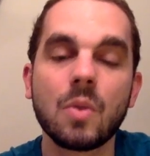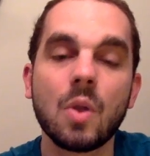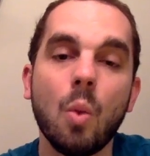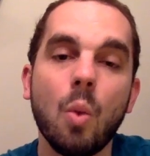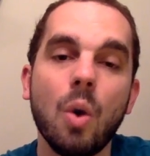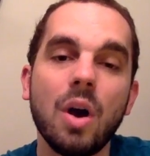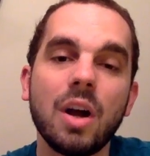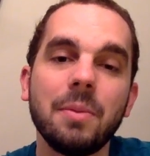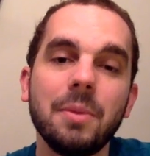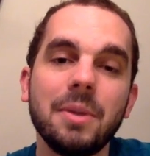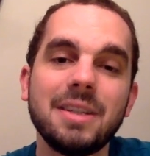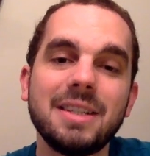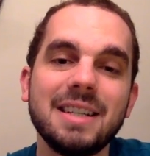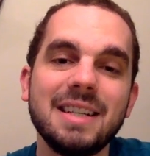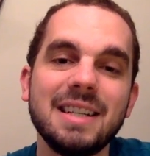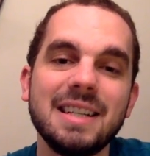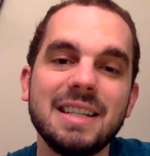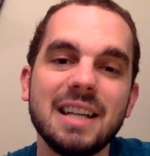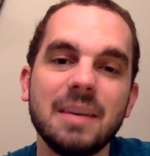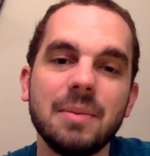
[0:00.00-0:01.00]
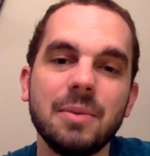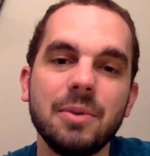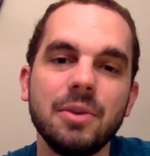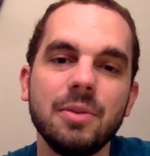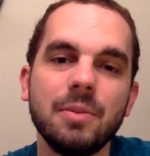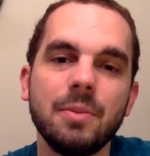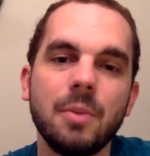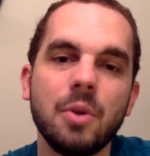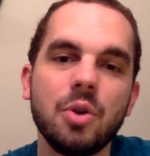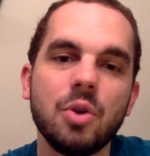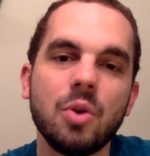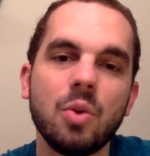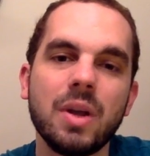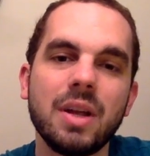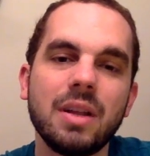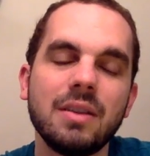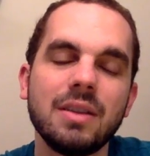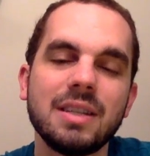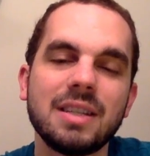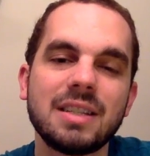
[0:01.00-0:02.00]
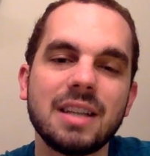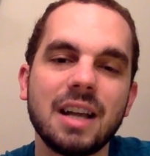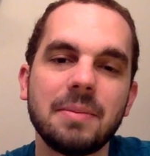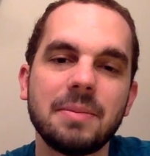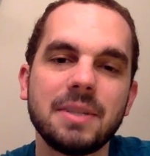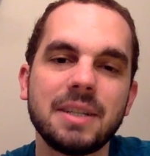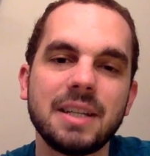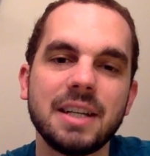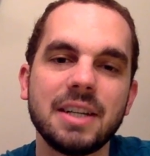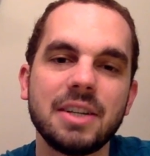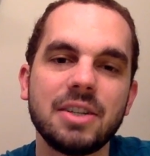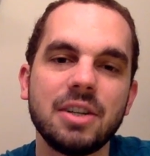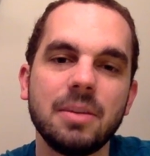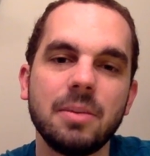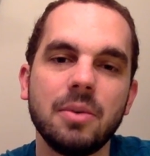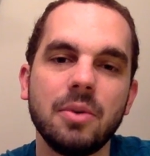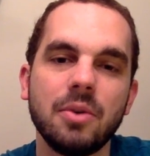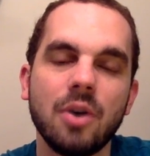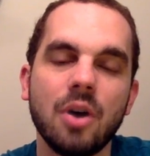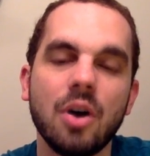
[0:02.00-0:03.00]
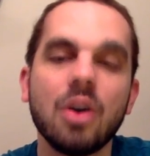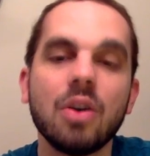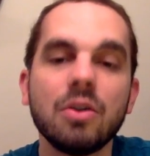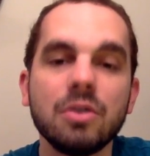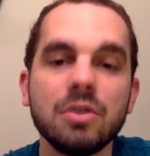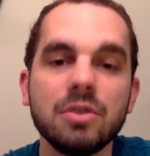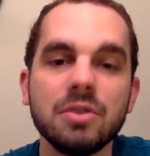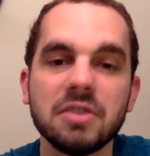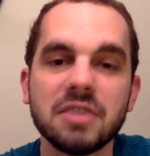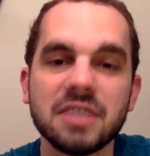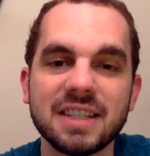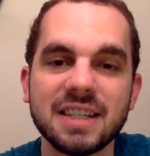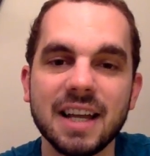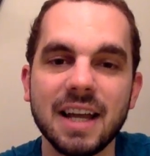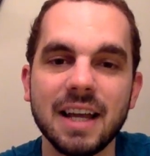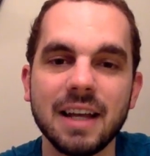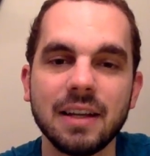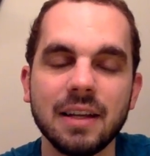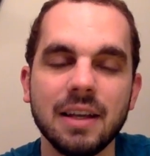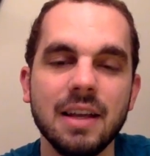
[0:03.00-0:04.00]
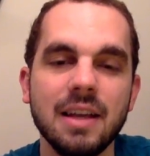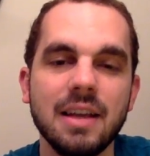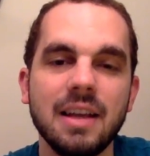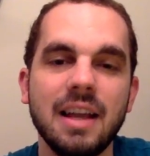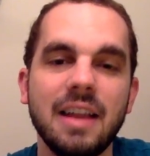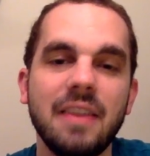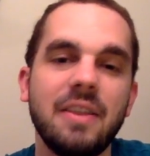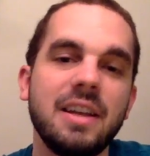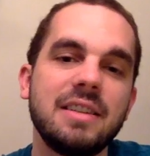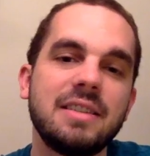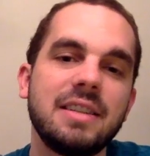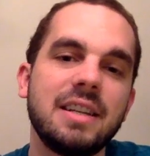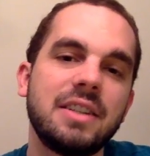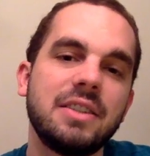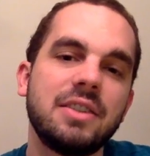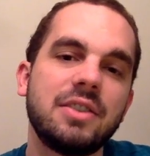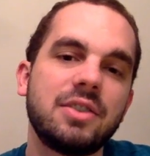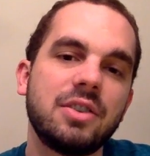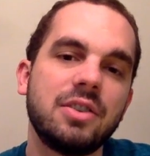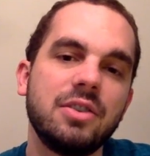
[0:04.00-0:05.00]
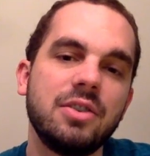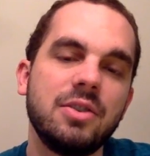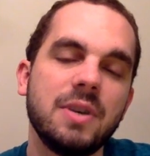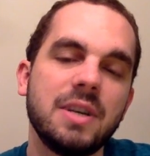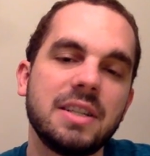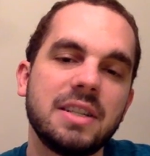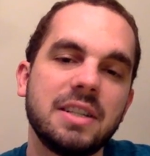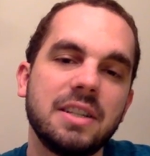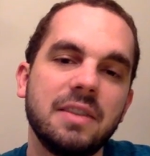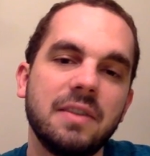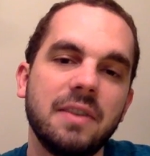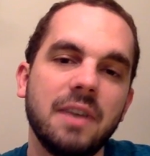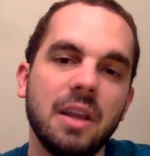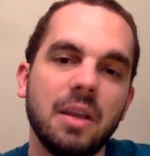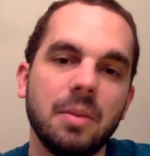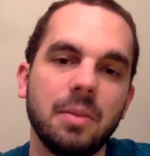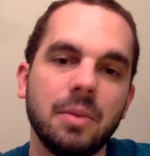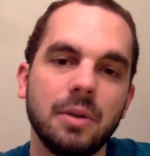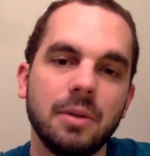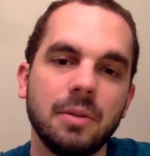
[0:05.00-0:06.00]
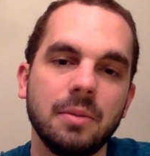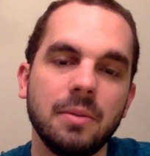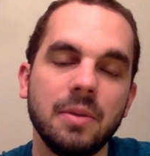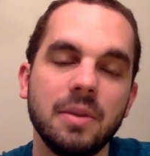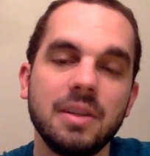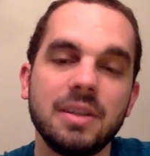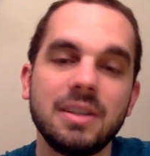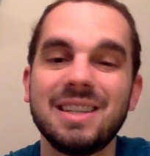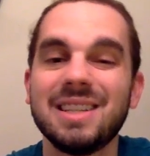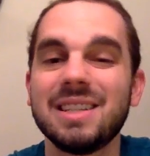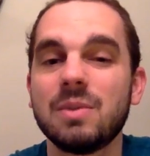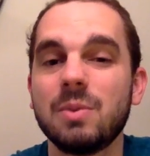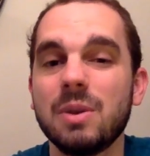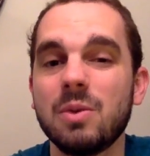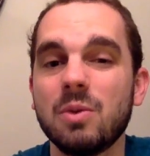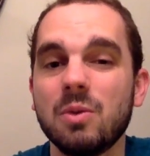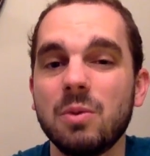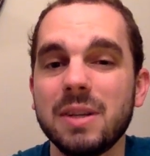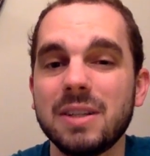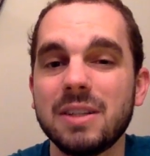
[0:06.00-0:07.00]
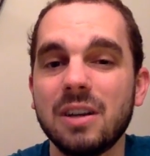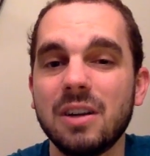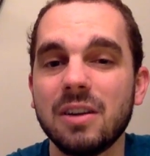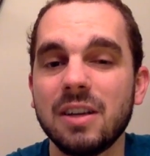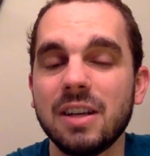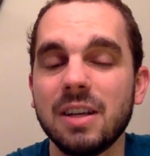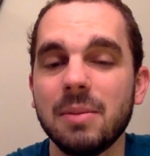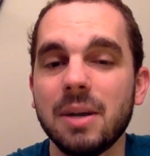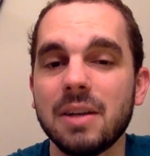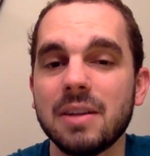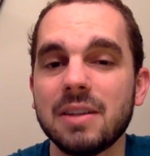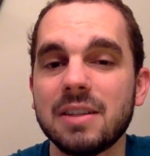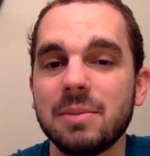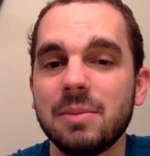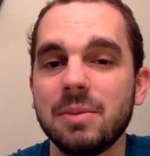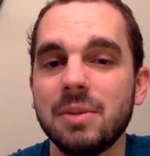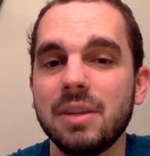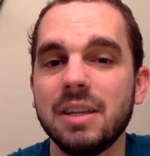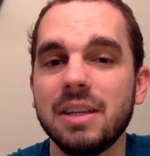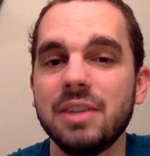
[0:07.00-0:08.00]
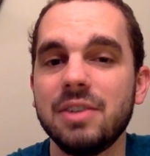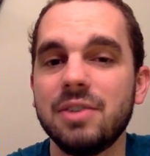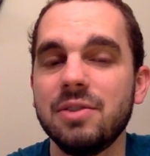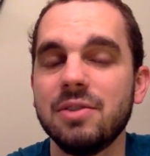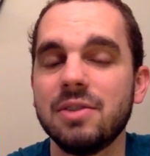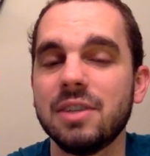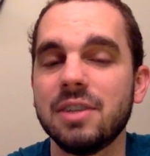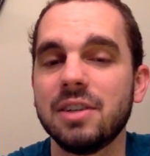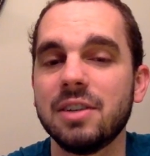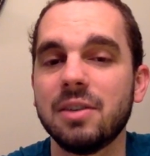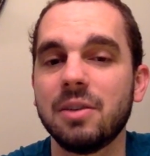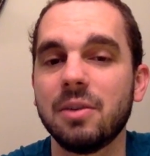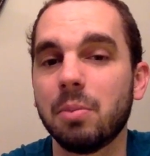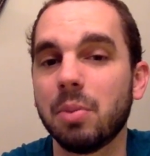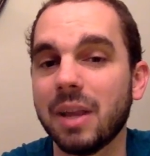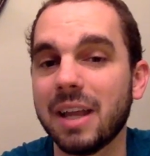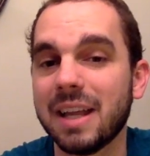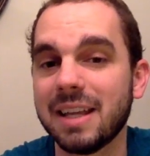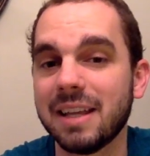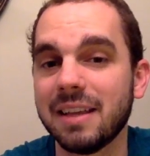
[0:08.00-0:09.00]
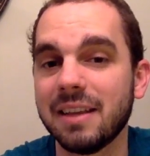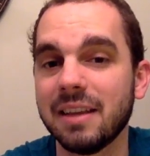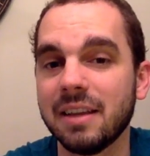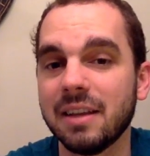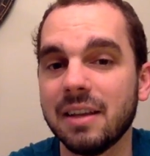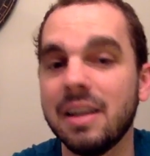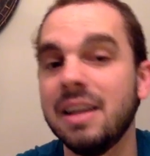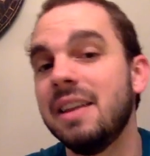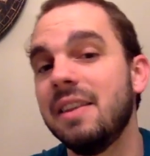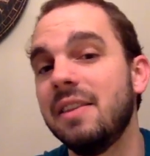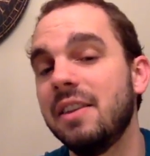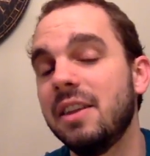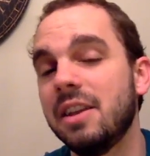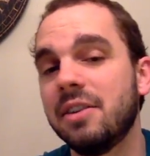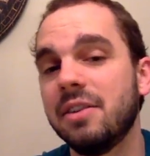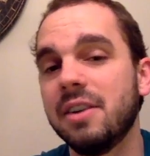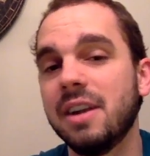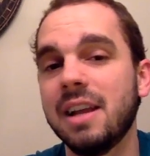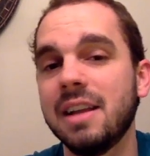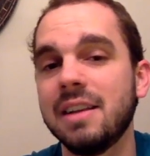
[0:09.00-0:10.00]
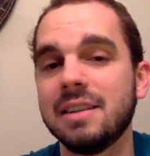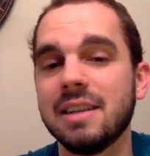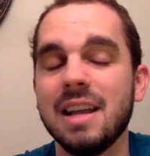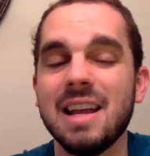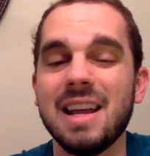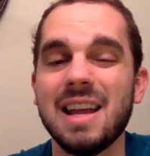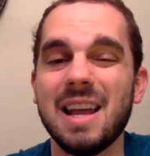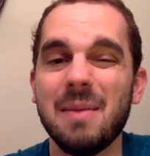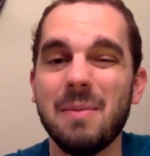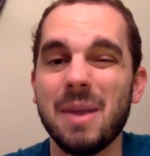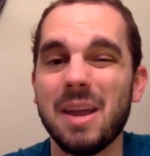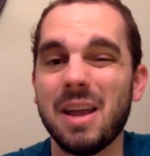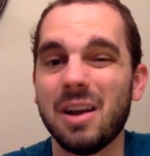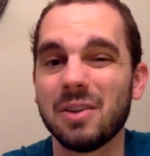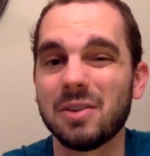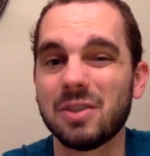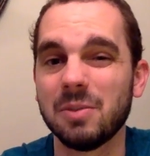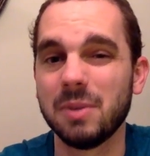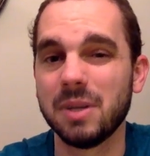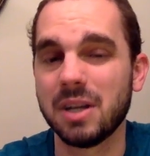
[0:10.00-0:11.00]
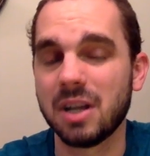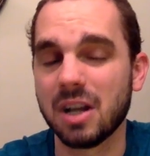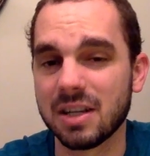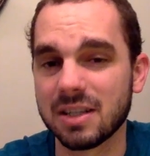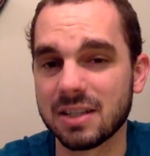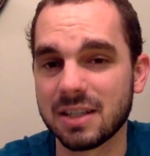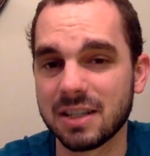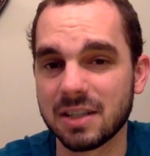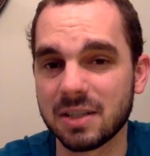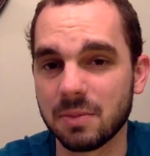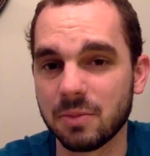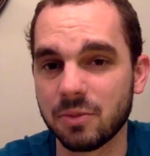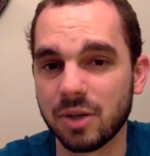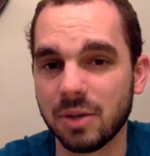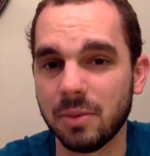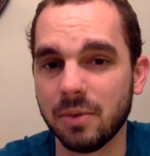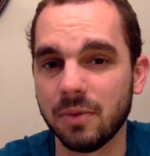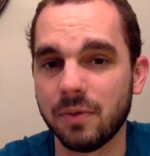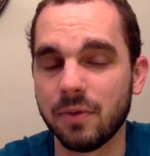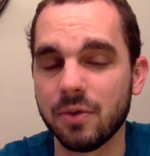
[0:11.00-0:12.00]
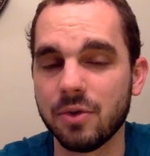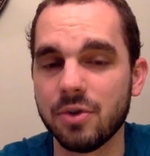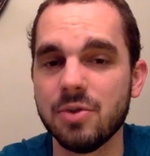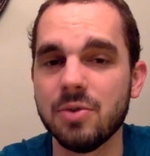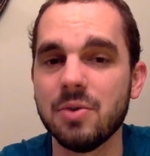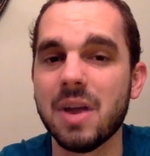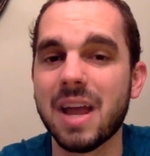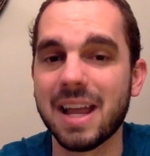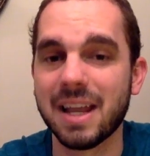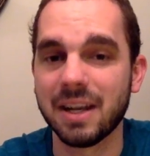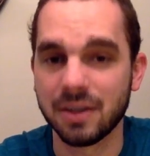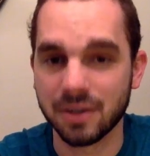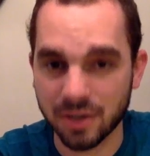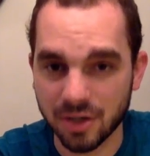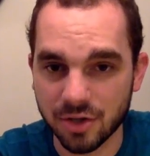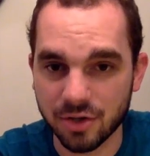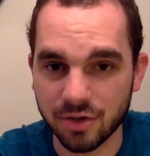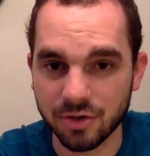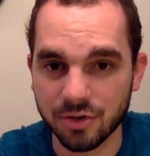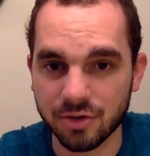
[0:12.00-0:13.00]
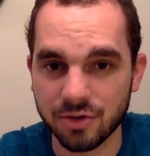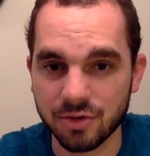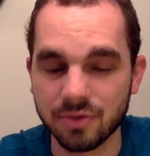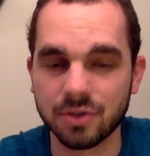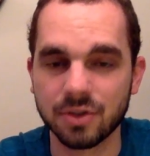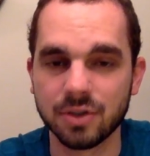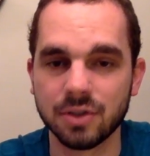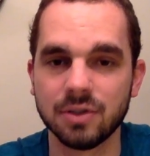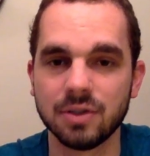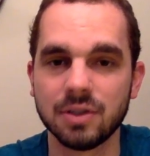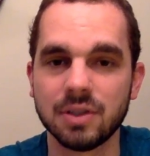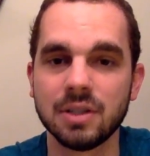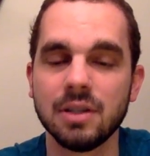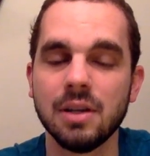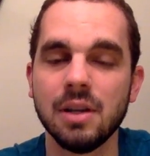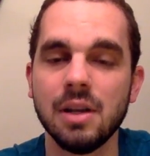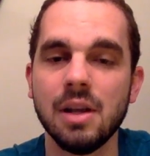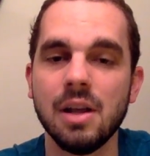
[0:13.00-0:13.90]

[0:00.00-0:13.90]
Welcome to TDW, your weekly stop to catch up on all news, tech, and things that concern you as a developer. This week we'll be talking about some of the issues that are plaguing the internet and may also be causing some trouble for you and your users.